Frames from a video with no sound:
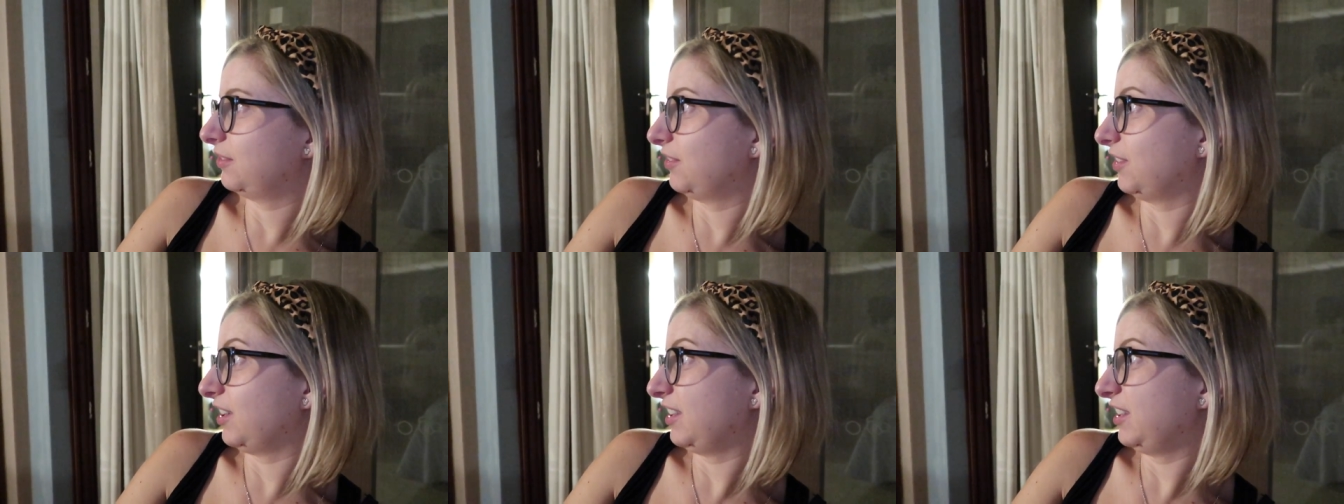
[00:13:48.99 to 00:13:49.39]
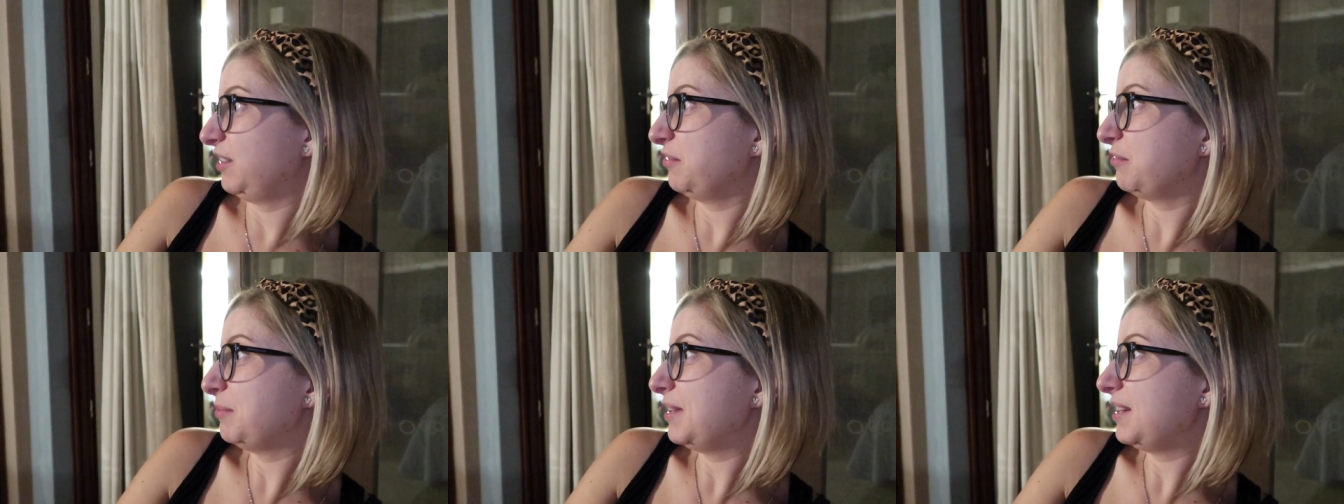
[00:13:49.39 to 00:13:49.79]

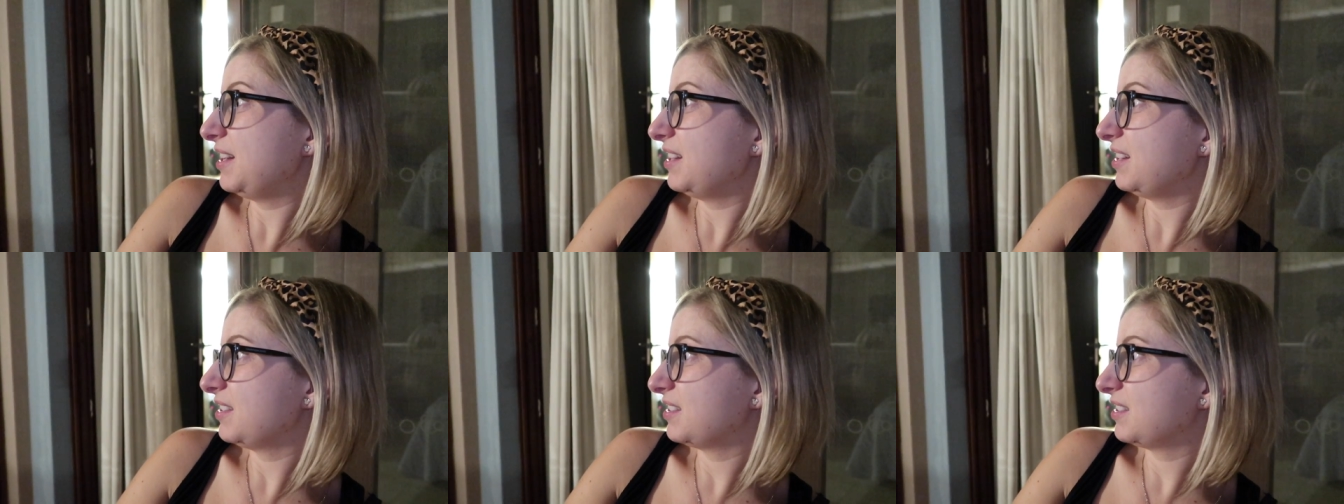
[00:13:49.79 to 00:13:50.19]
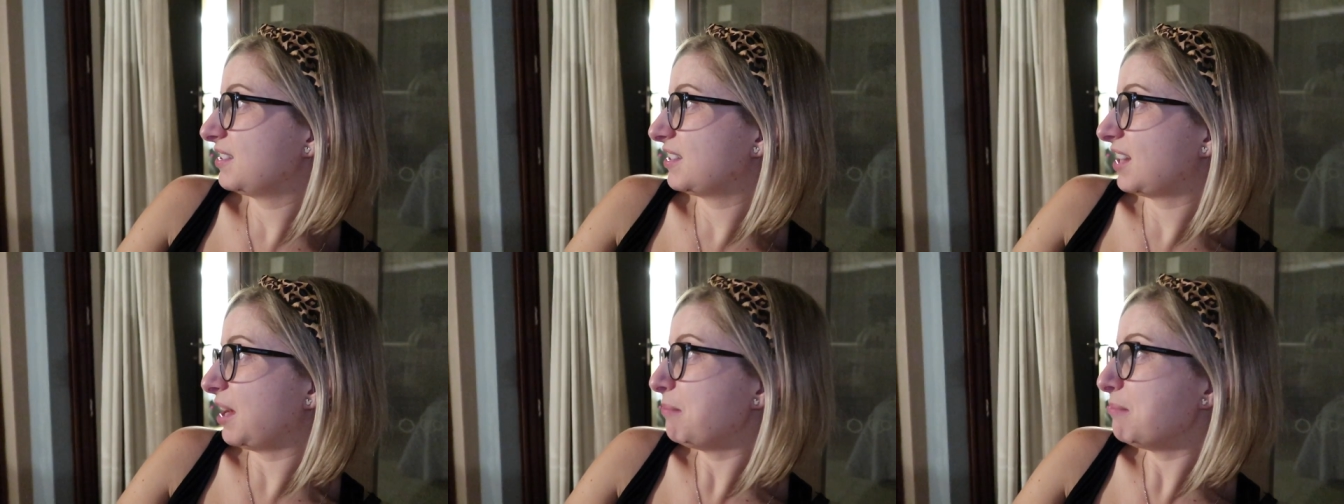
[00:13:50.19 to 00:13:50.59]
five minutes yeah.
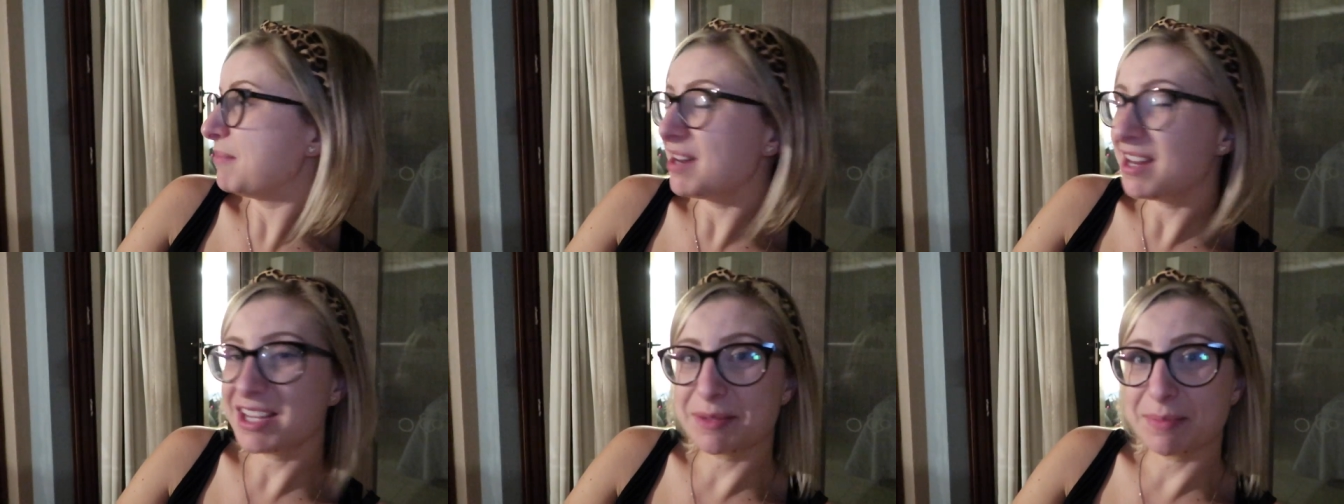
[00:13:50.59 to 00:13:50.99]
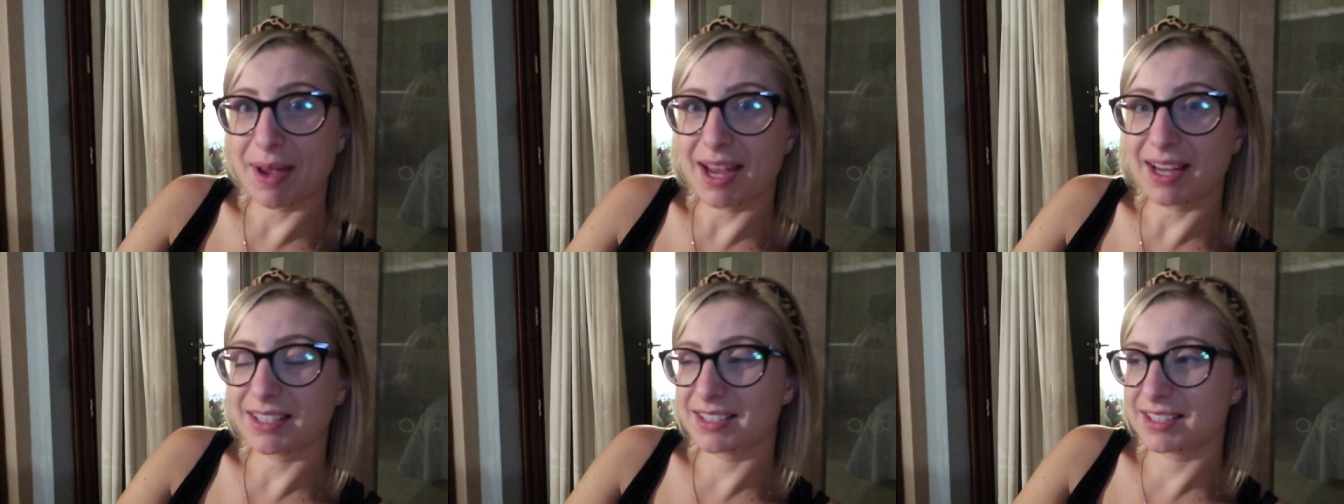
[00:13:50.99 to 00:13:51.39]
ten minutes
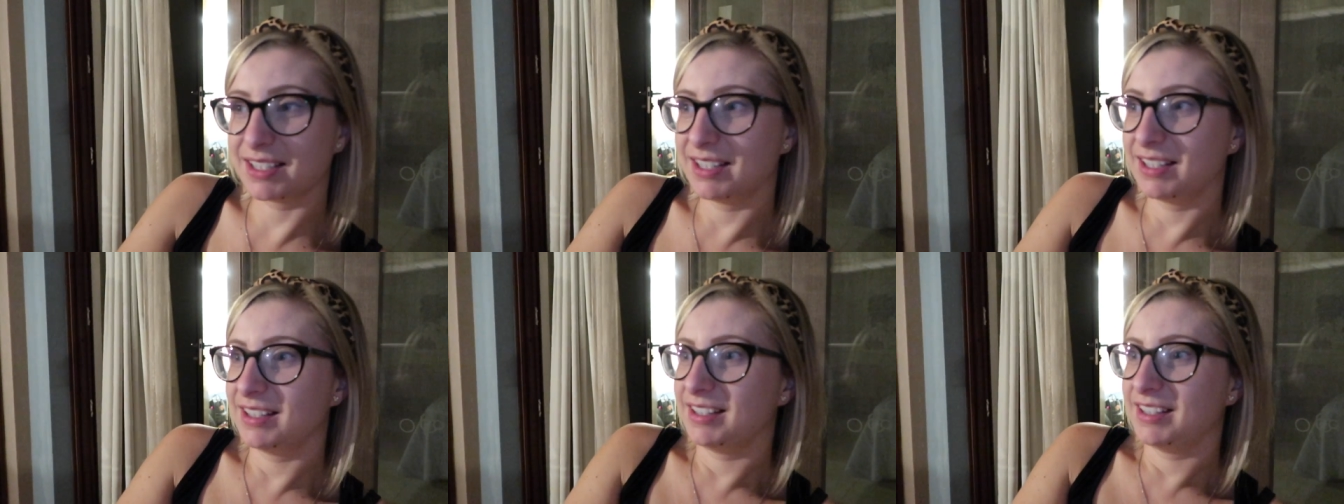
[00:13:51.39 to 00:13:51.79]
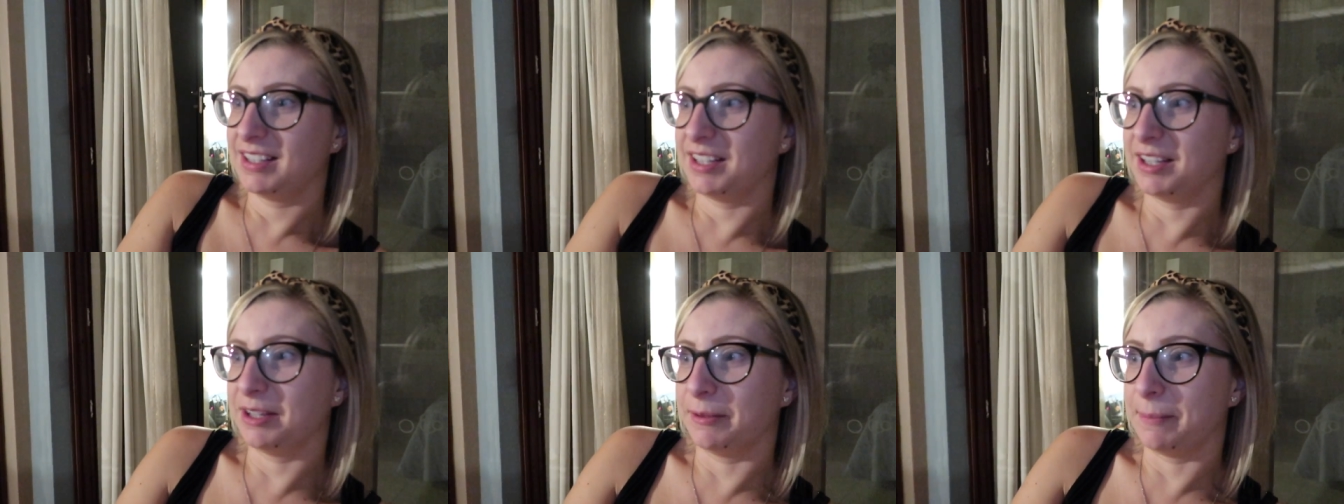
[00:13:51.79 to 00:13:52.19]
max
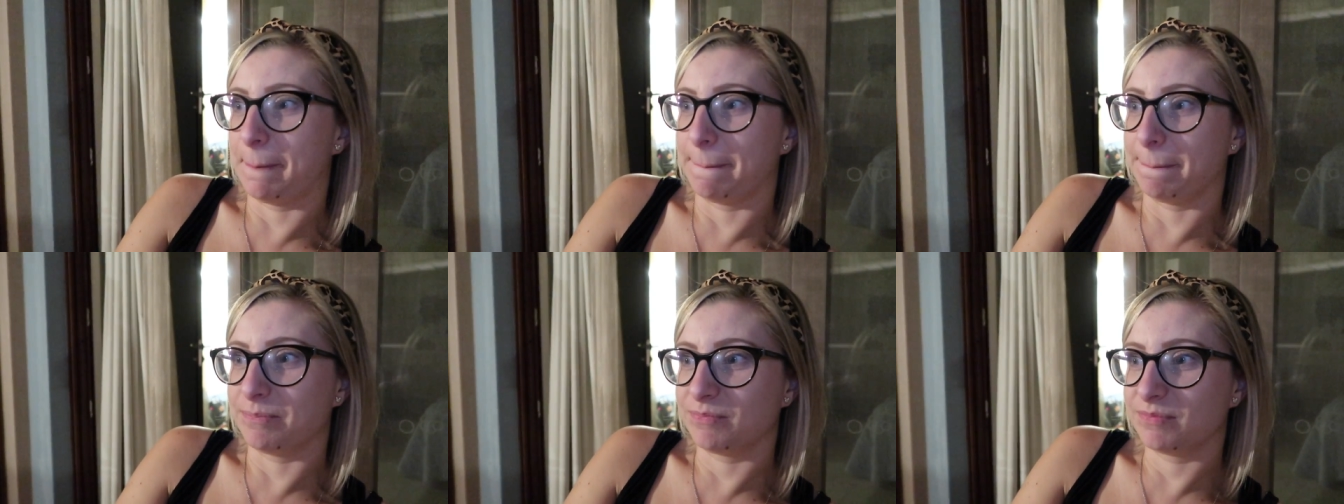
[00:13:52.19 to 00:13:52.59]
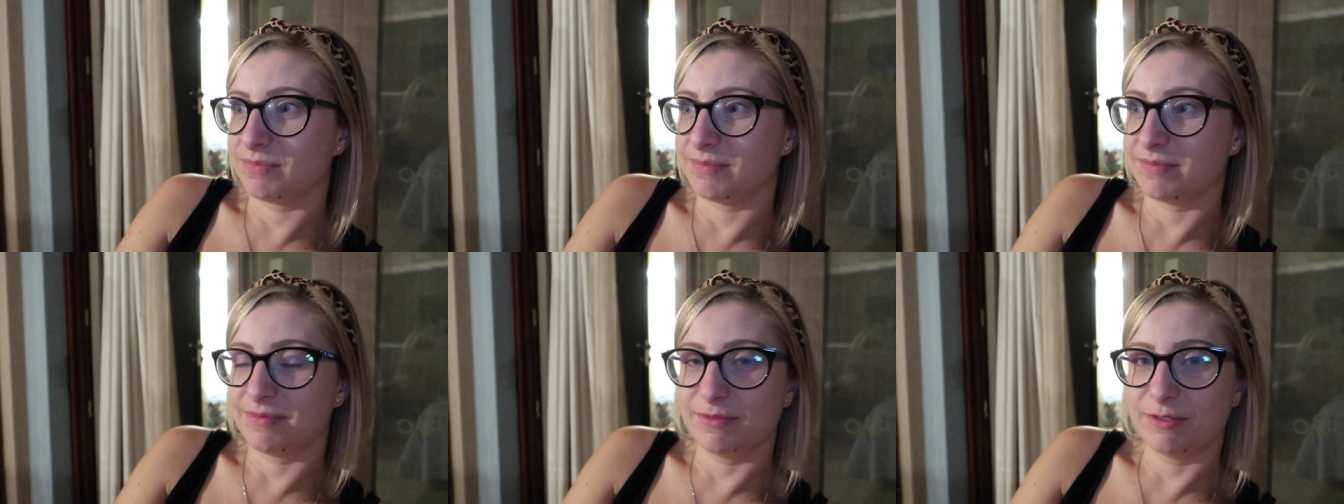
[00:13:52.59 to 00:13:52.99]
Um,
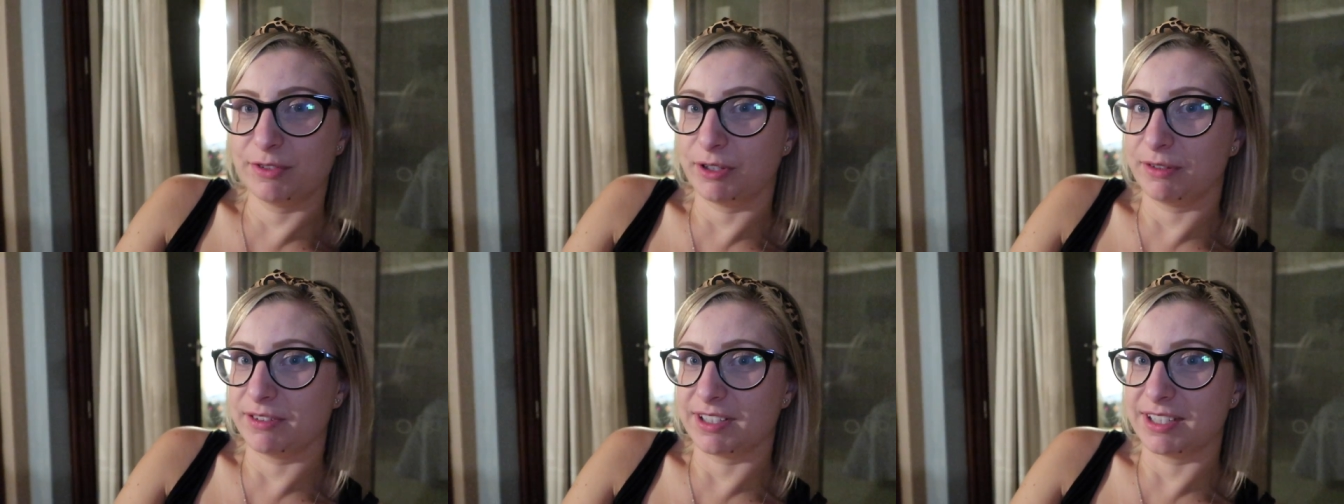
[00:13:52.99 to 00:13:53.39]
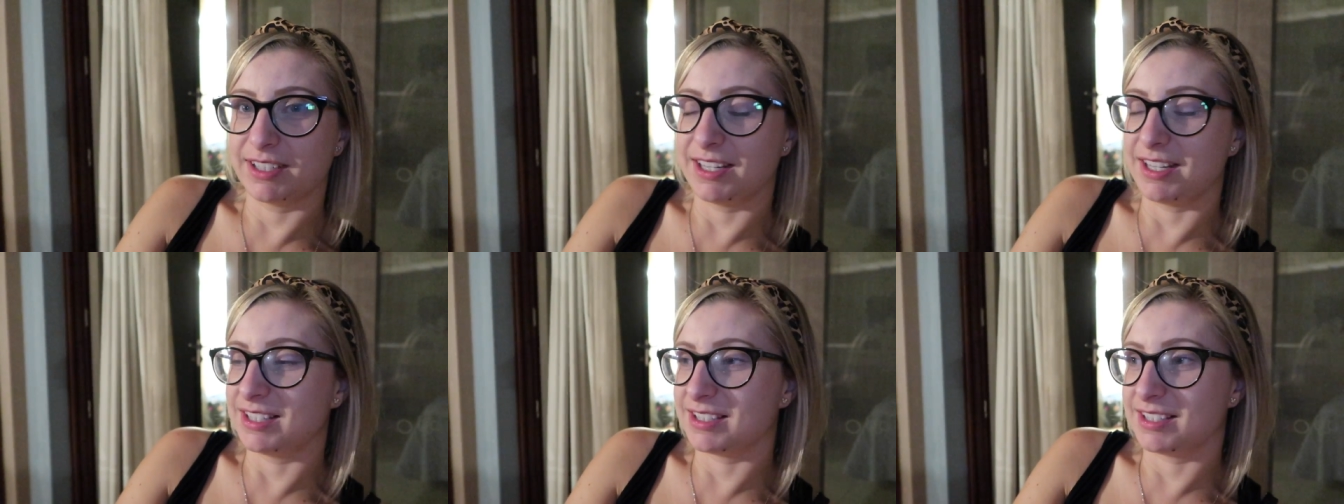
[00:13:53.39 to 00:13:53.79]
Florida
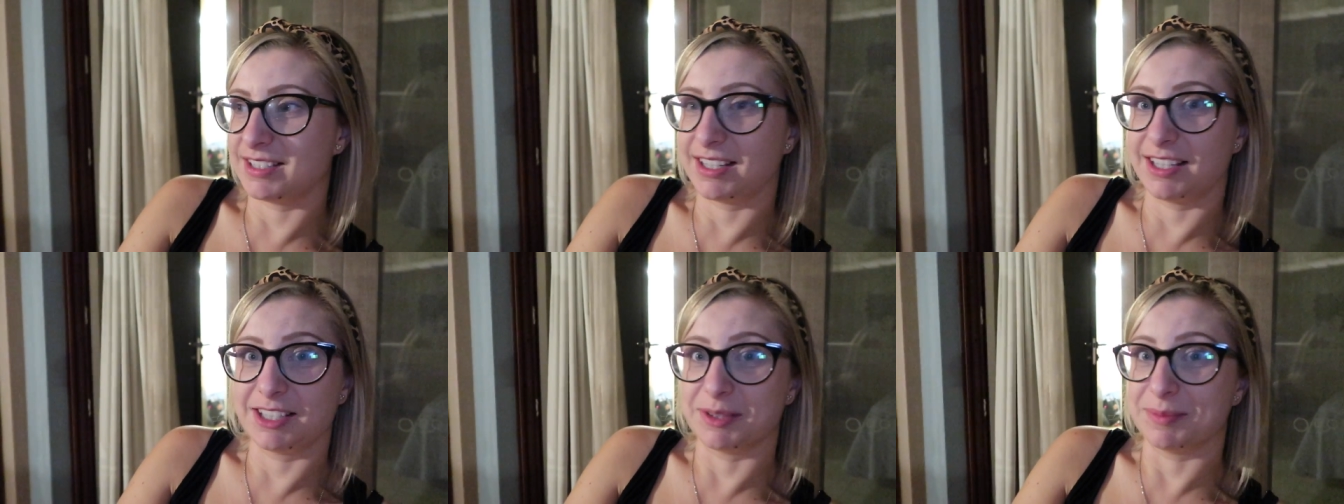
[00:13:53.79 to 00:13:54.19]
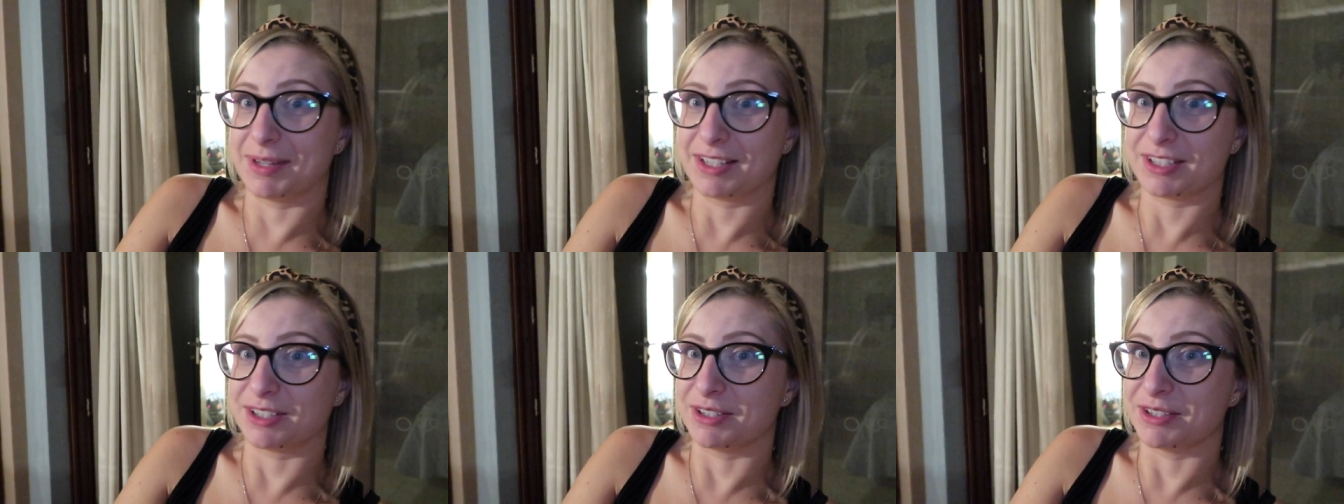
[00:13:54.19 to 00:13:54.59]
needs to take some
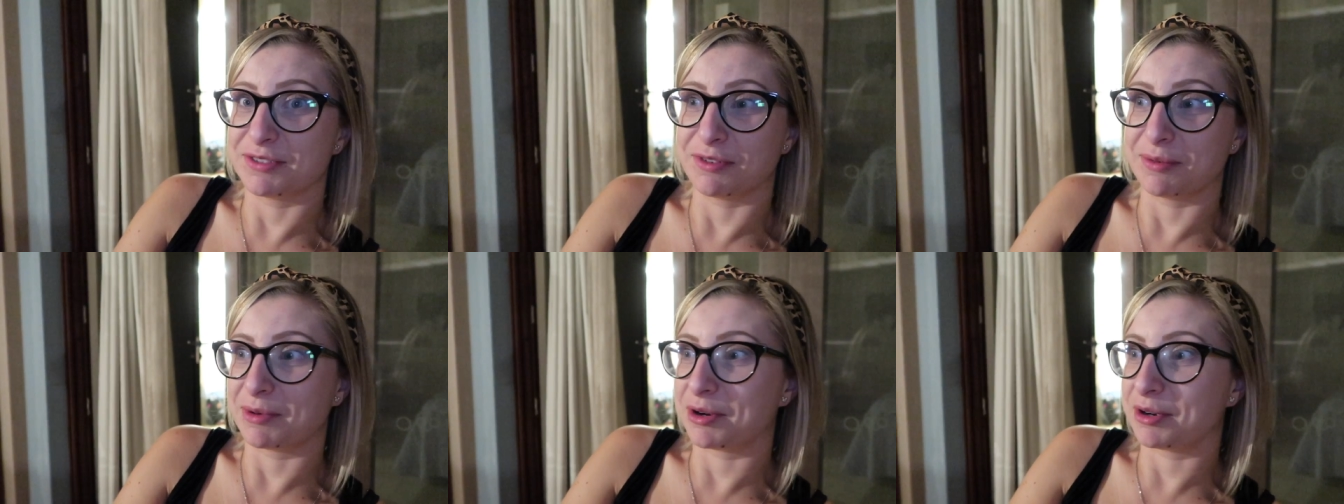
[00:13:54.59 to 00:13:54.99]
lessons from